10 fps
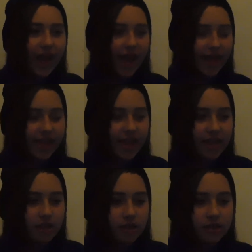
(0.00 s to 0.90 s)
And
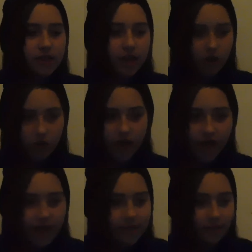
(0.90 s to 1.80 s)
then he was like,
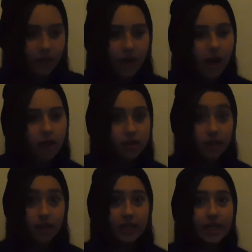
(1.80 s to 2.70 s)
okay, so we hugged,
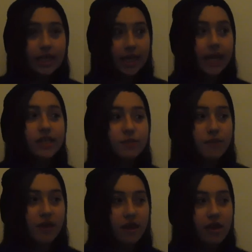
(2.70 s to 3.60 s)
and then he kissed
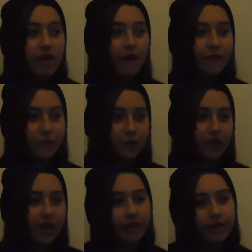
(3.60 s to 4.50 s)
me for,
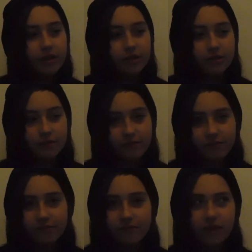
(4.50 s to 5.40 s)
like,
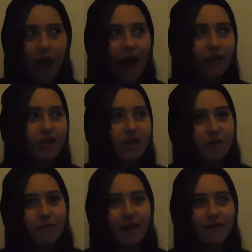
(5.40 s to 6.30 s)
I don't
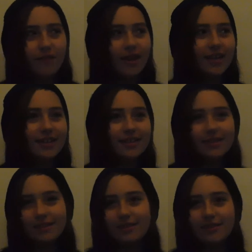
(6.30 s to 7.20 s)
know, my friend
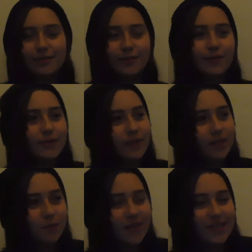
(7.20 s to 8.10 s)
who was
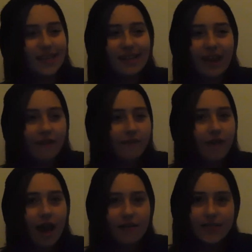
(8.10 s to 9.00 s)
with me said, like,
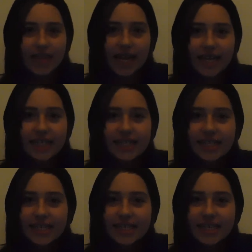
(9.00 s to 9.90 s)
5
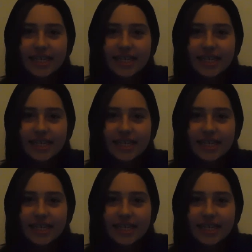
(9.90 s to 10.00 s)
seconds.